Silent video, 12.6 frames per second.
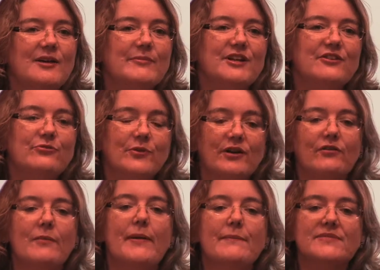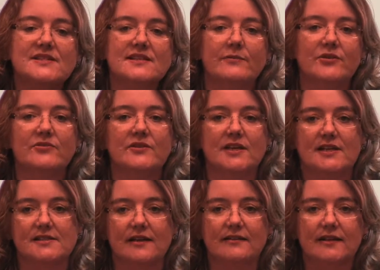But if we remember some of
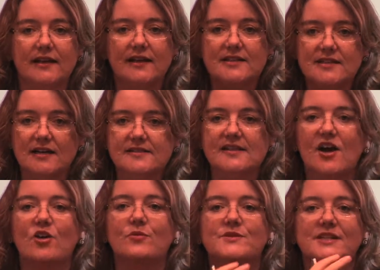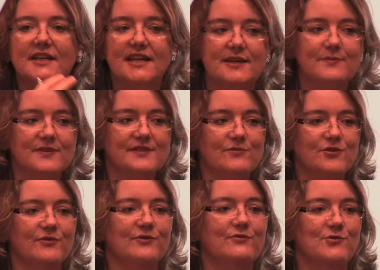these, I think it does help to keep us
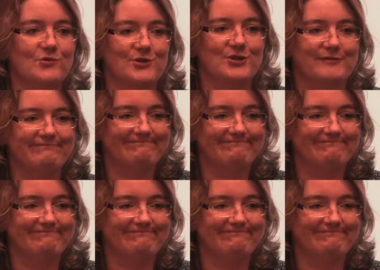moving forward.